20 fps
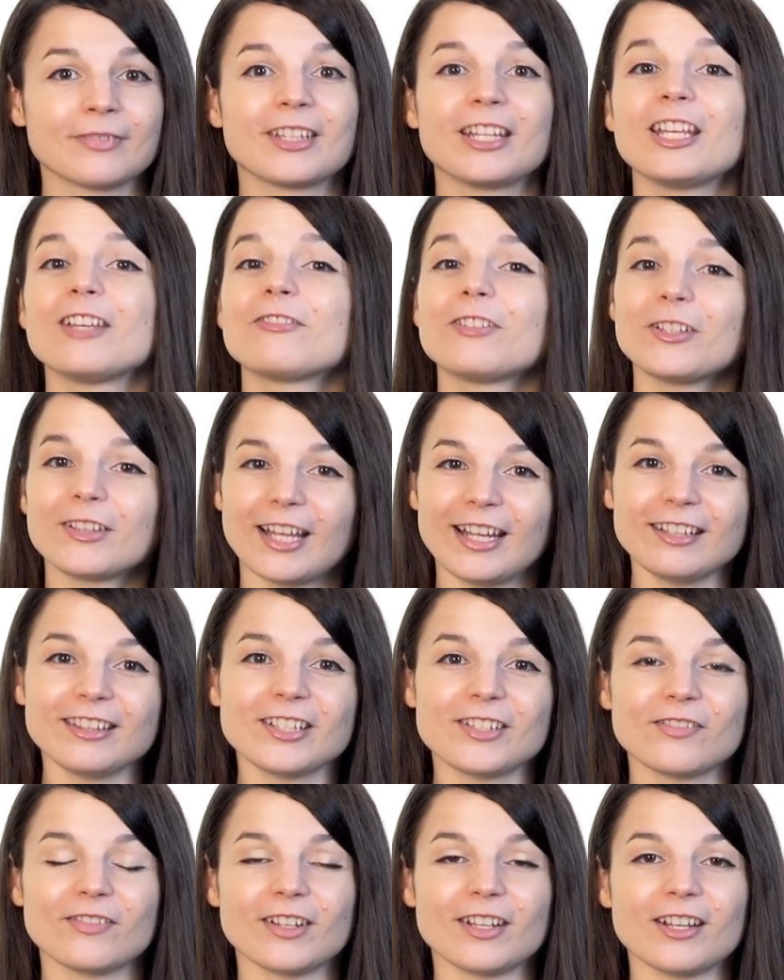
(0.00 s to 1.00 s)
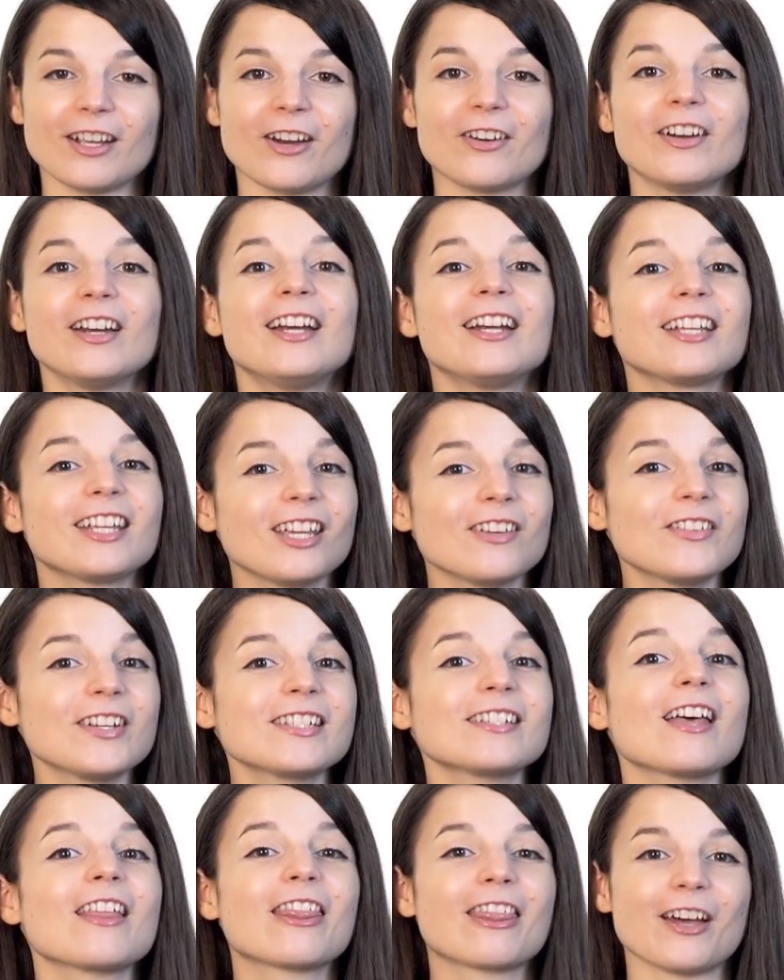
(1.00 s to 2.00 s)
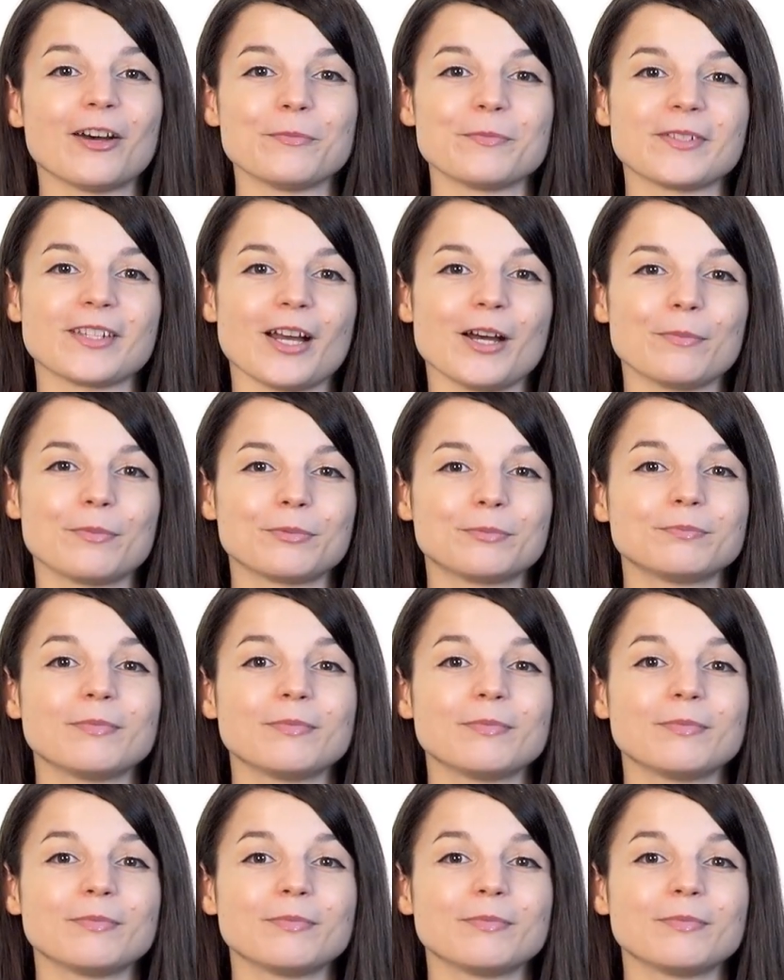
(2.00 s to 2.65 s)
If you like this video, give us a thumbs up